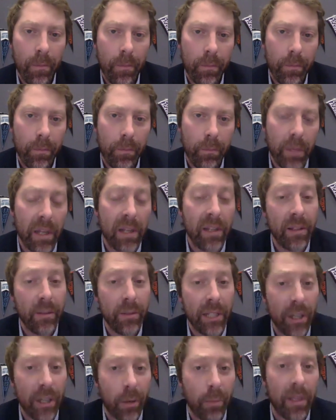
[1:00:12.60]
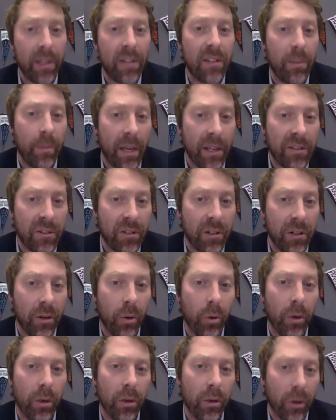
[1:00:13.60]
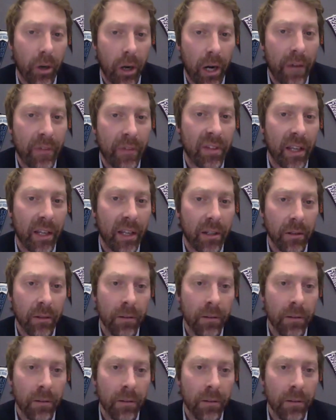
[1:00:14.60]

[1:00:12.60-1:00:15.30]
mid-semester or off cycle.